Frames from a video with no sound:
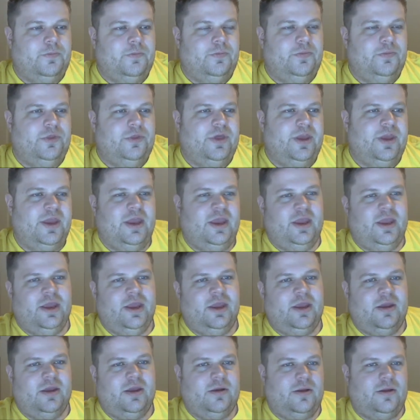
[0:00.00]

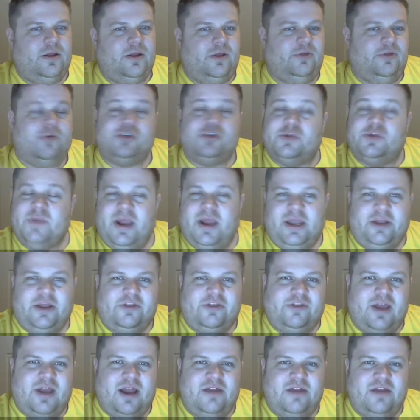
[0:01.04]
the social media
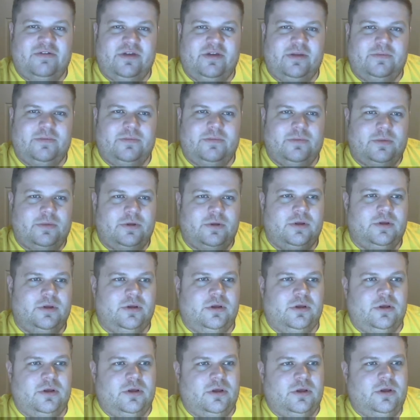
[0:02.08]
side of it,
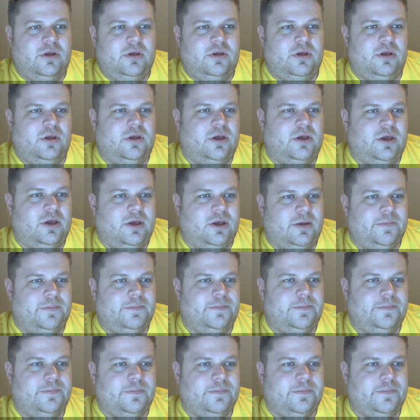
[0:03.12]
and